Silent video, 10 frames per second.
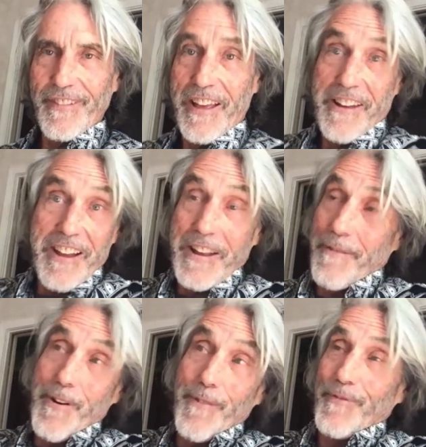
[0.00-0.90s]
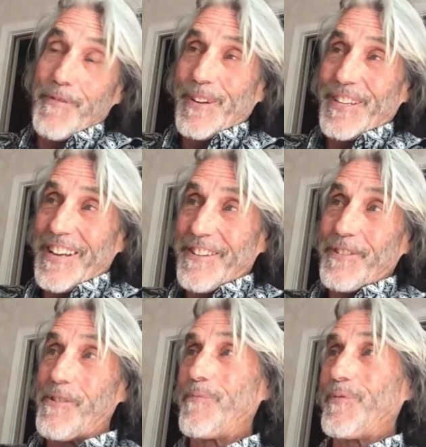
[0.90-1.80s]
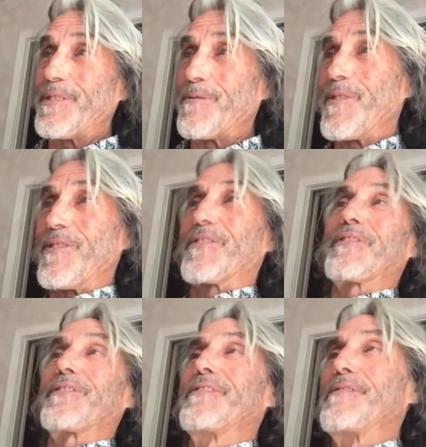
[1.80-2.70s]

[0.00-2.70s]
And I never heard from her again, so hopefully it worked.